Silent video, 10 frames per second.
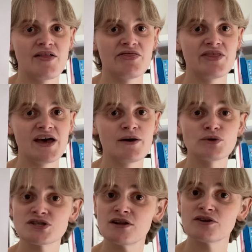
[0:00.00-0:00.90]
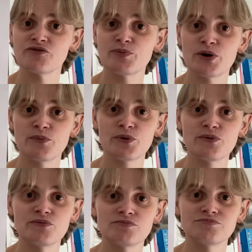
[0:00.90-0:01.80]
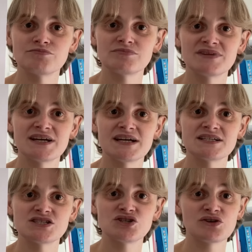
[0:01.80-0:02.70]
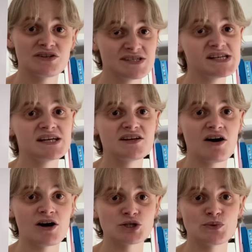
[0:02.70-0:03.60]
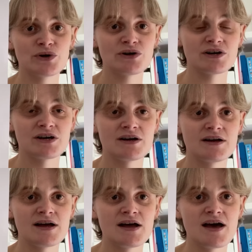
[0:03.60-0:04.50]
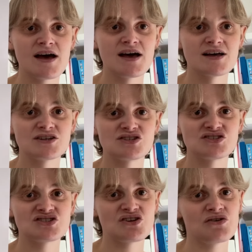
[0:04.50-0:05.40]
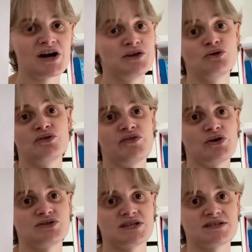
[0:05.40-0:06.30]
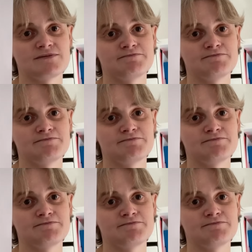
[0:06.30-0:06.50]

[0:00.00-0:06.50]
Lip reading: There was a lot of purple that you can see in the artwork, so I UFO'd it.